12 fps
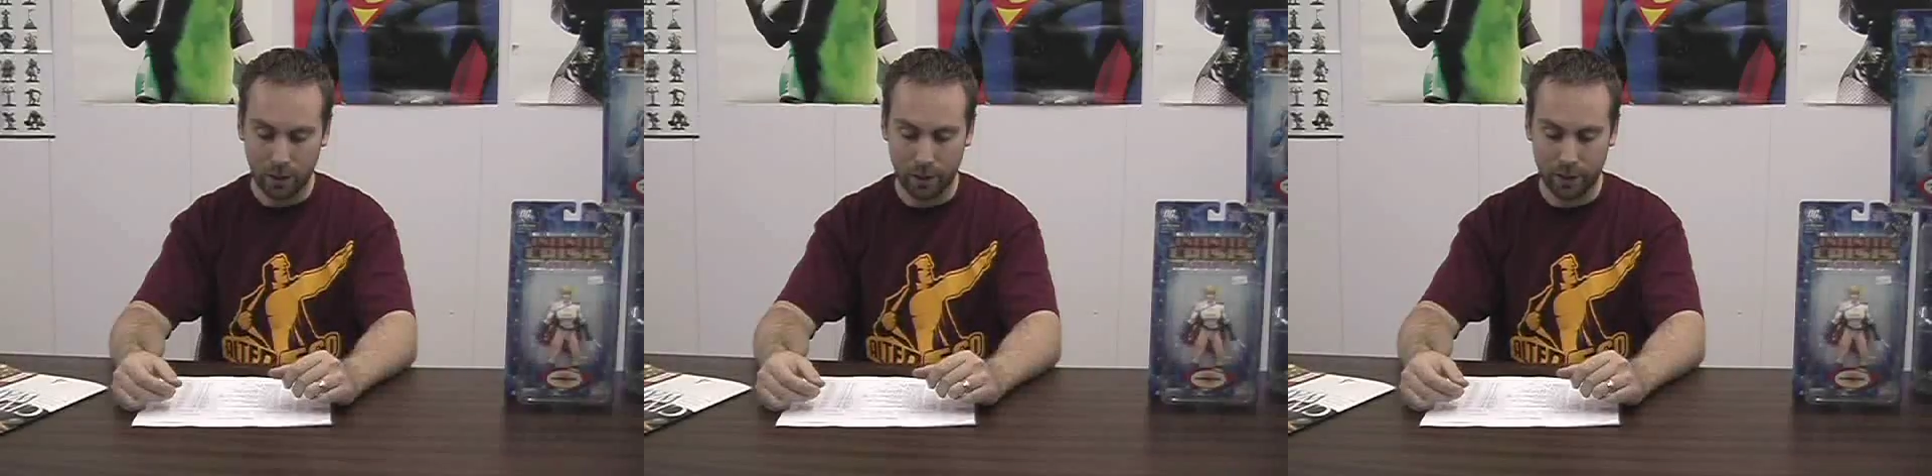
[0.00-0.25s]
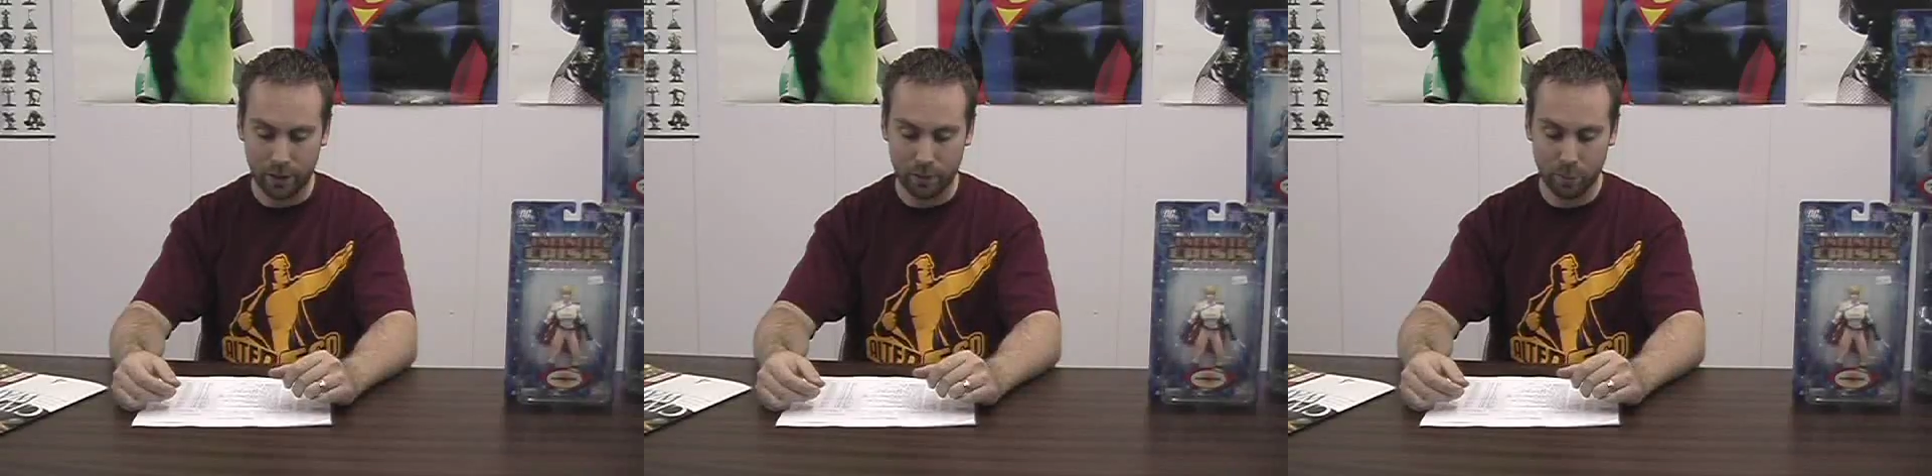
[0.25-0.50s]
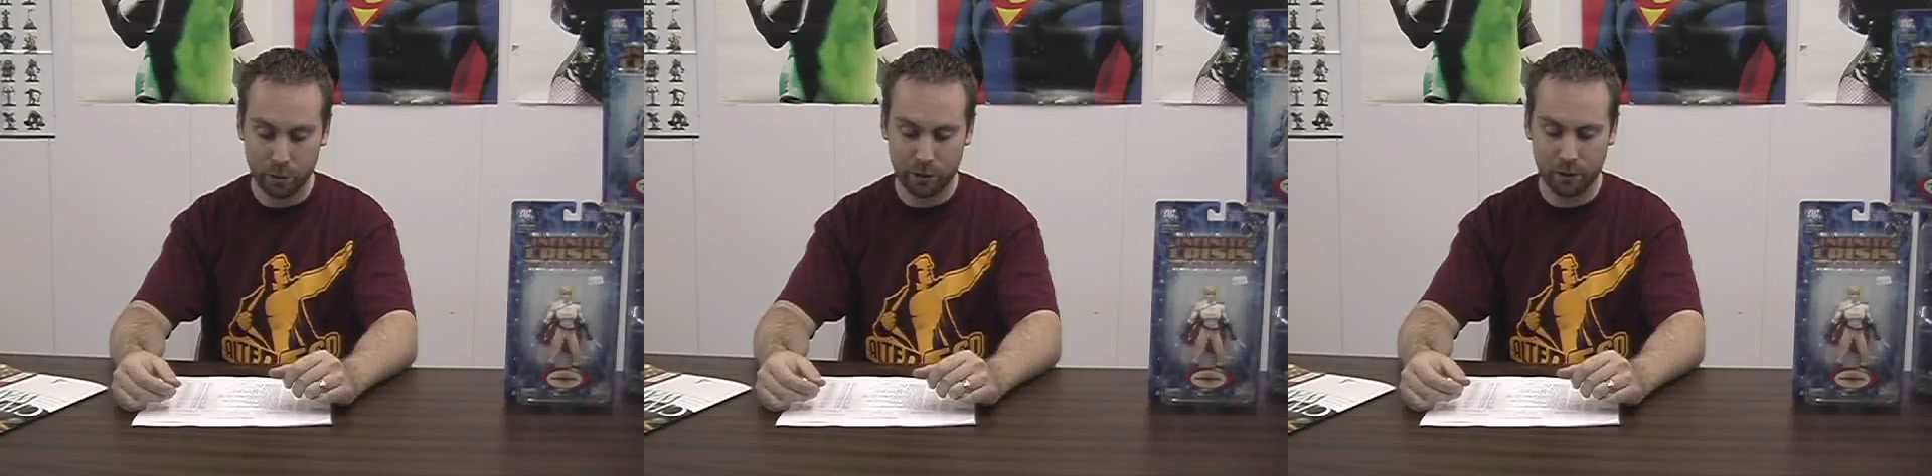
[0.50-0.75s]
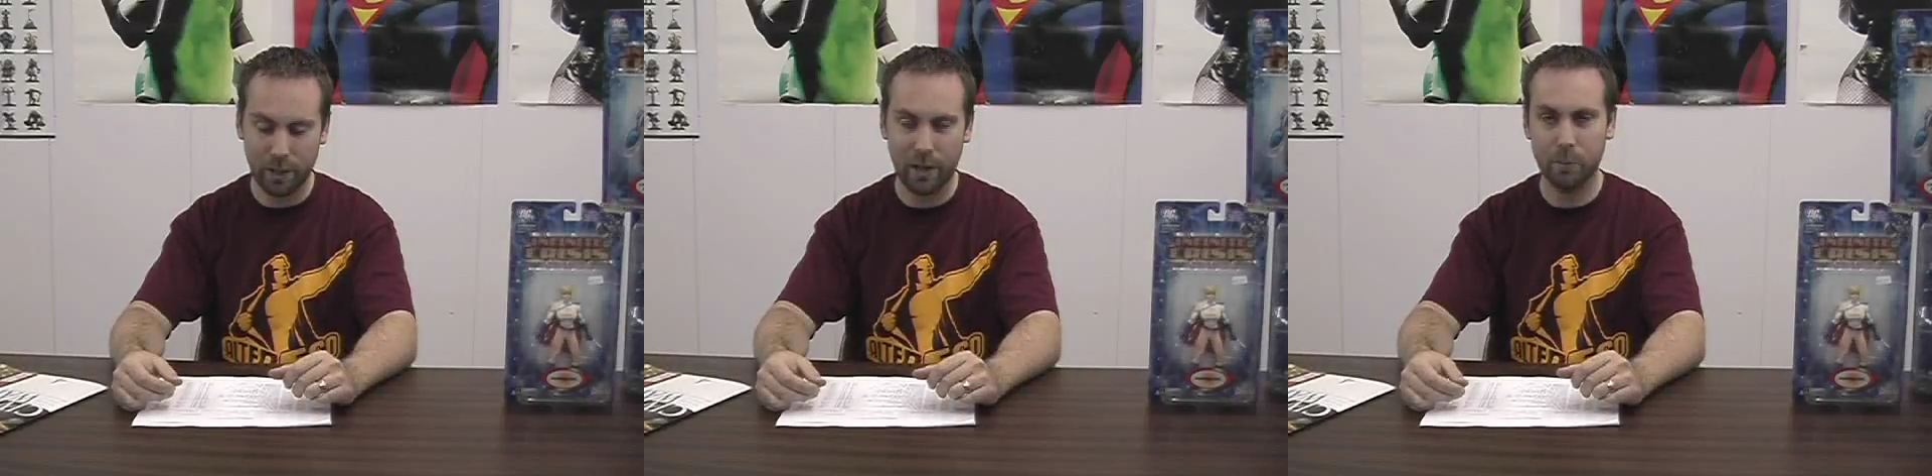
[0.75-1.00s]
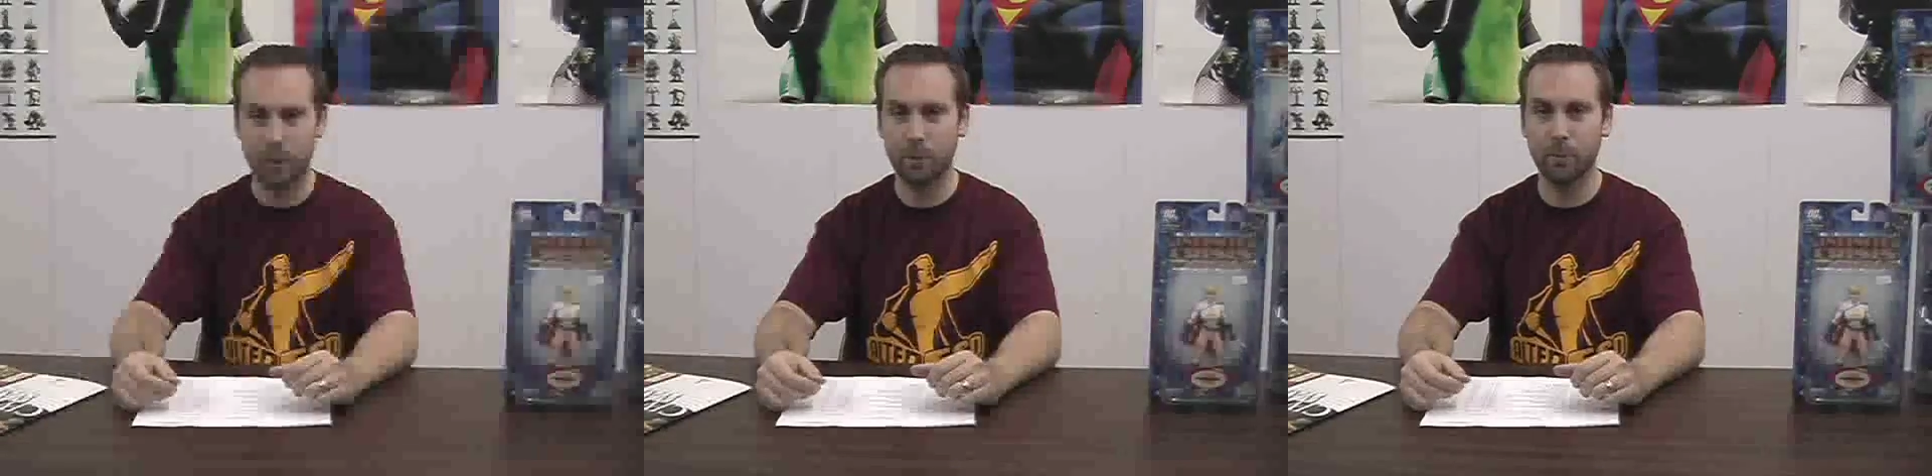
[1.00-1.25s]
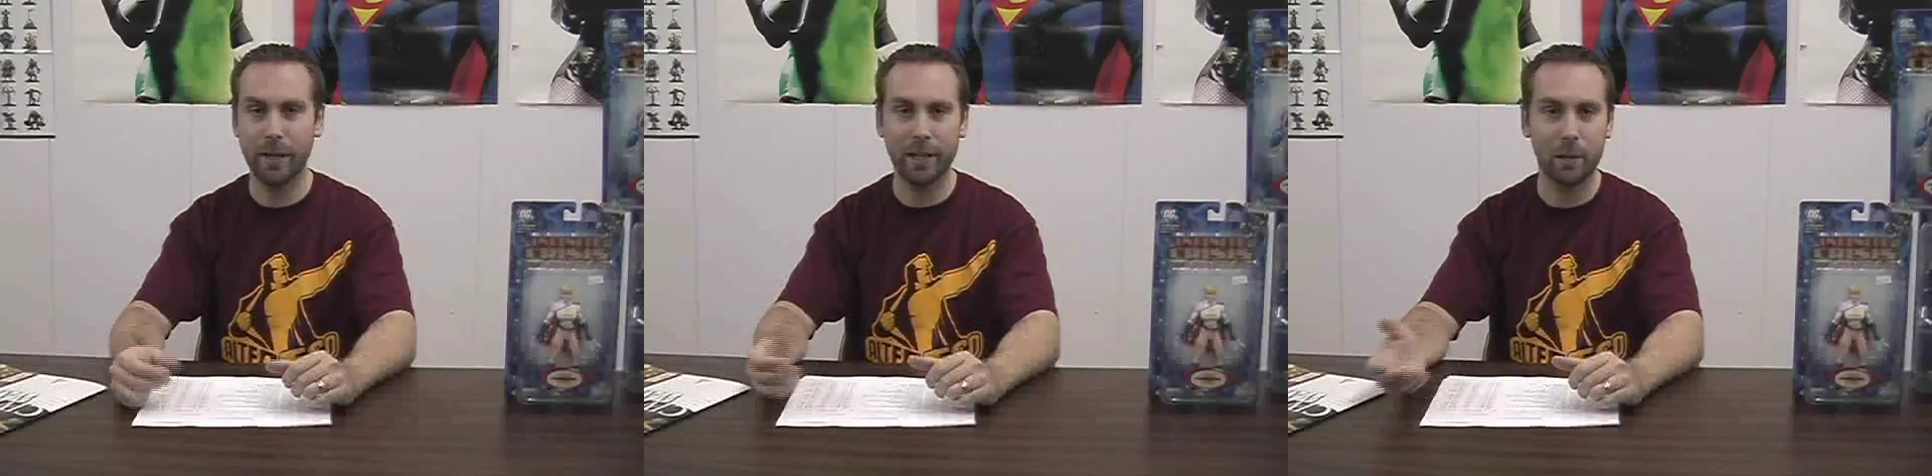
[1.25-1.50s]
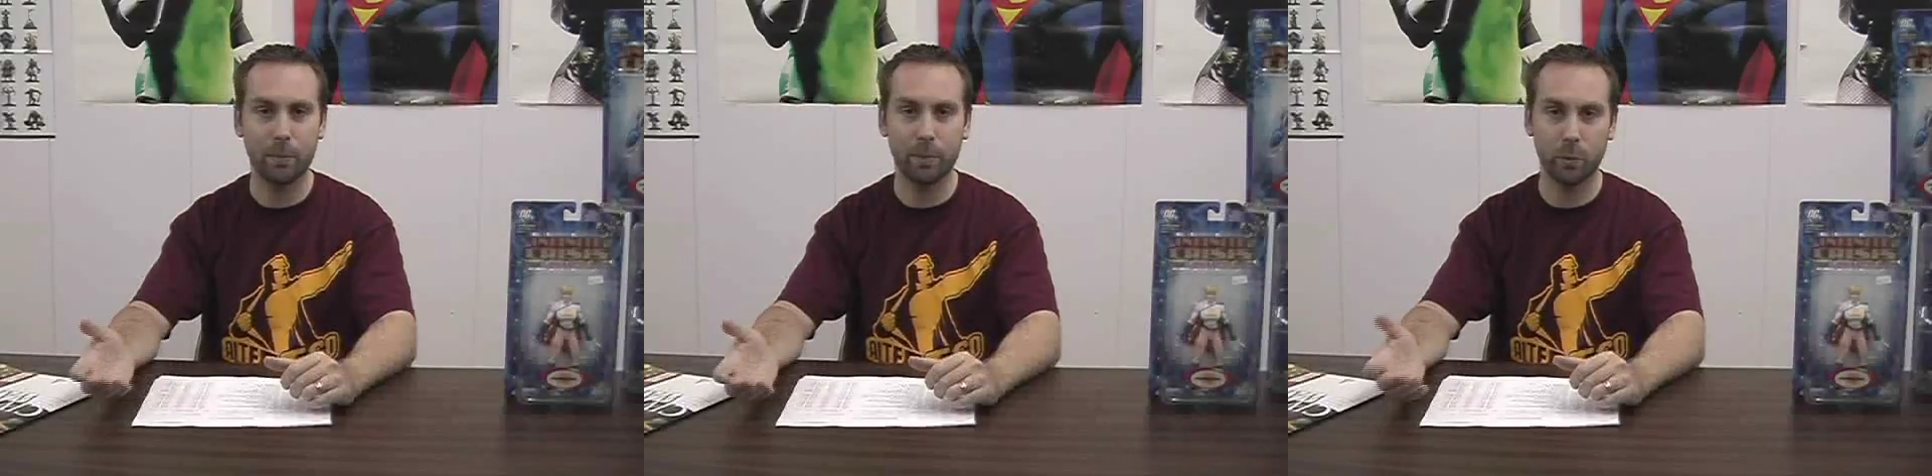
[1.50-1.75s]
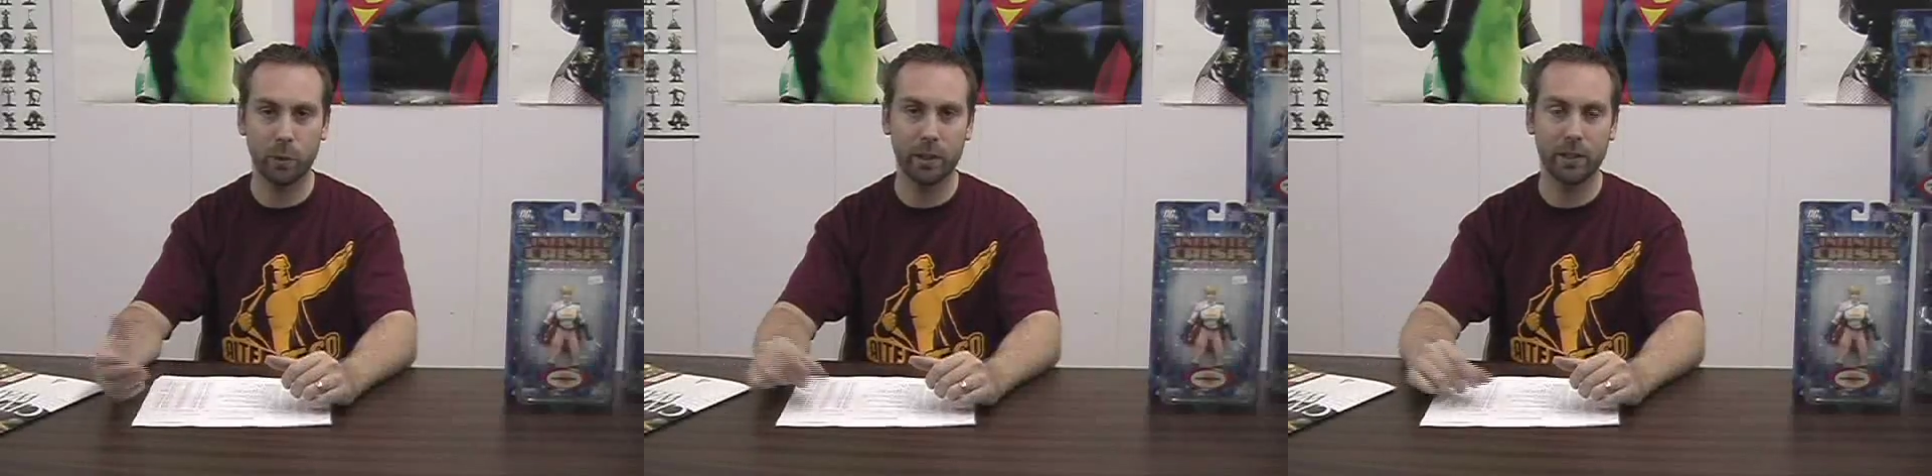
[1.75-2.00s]
A book that a lot of people may not be
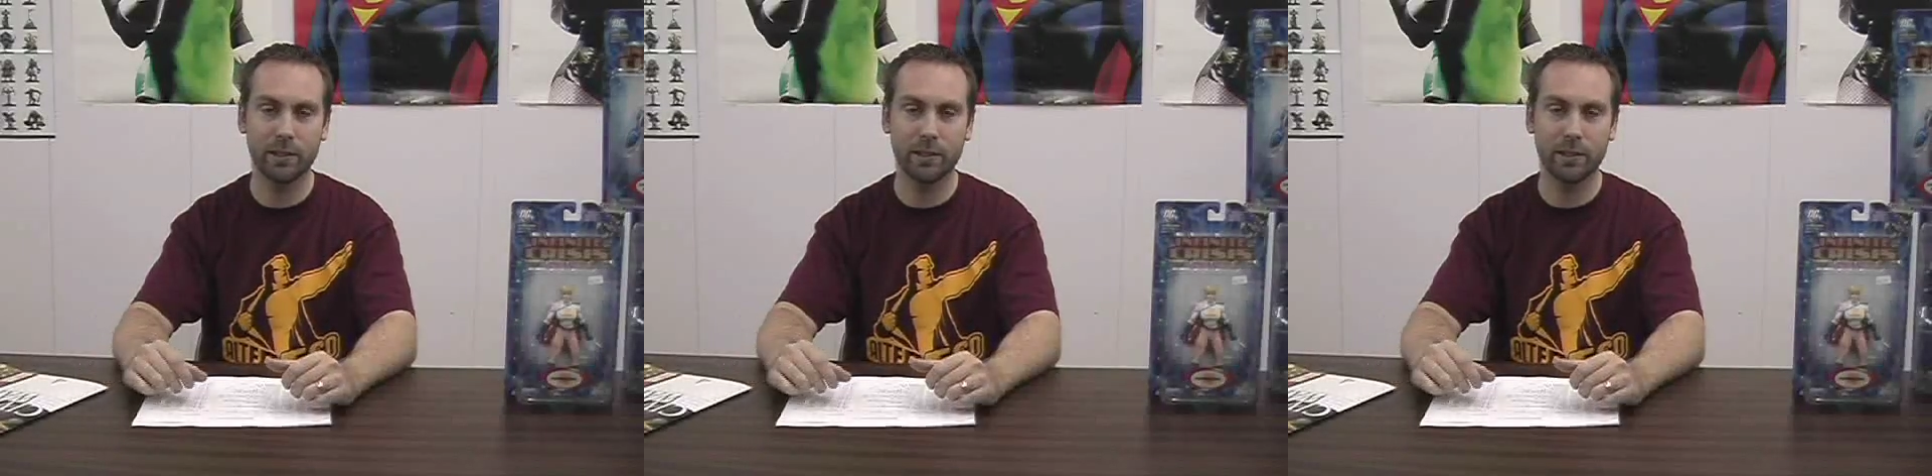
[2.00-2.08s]
reading,